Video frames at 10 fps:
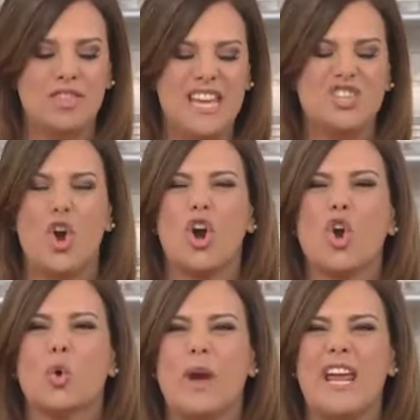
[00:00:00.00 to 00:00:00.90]
These are
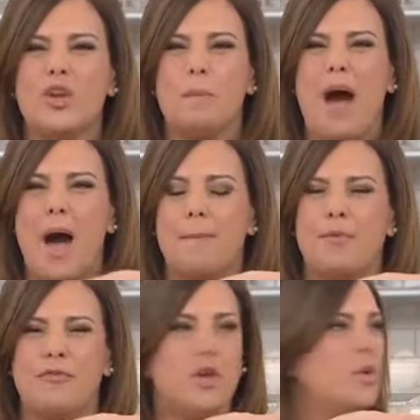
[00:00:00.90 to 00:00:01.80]
great. You pop a
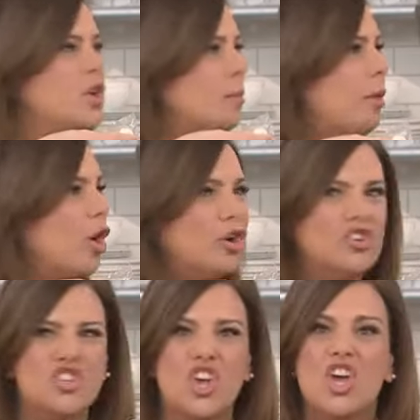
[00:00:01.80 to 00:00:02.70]
few in your
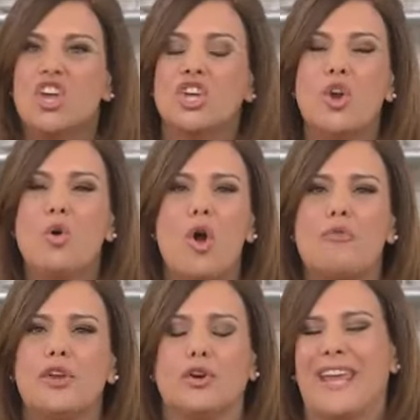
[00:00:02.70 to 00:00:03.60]
purse. You don't
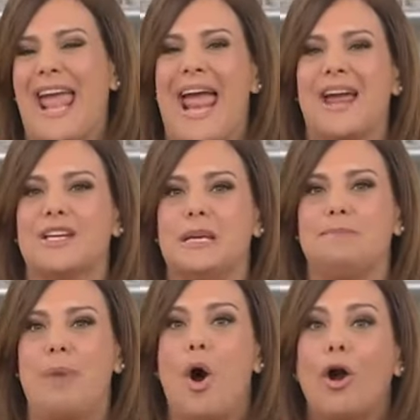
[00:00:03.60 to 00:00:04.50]
go for your candy
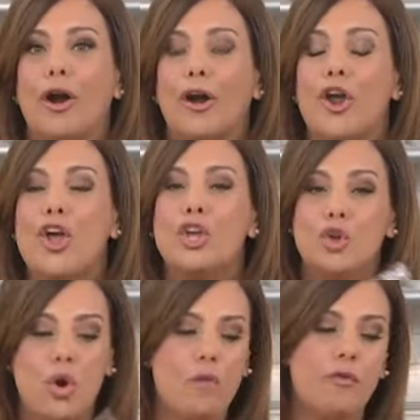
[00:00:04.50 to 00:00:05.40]
bar.
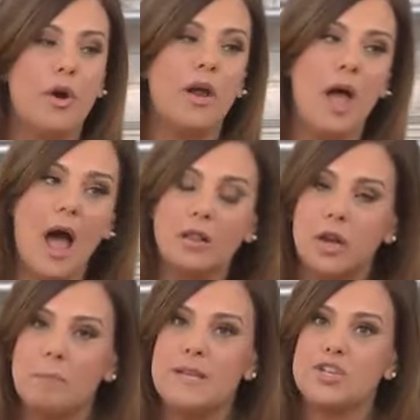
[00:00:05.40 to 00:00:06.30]
You go for a
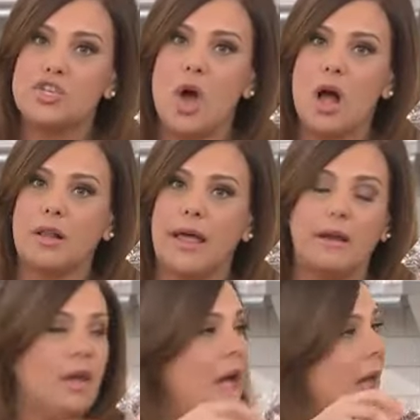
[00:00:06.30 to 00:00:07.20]
little piece of
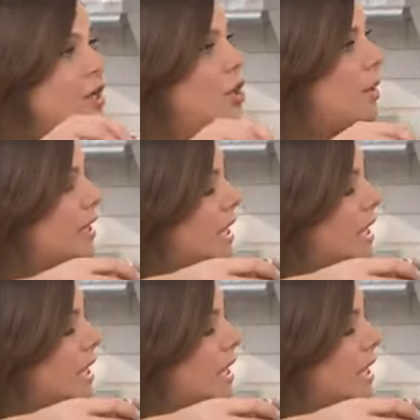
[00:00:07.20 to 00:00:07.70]
chocolate. And you know what?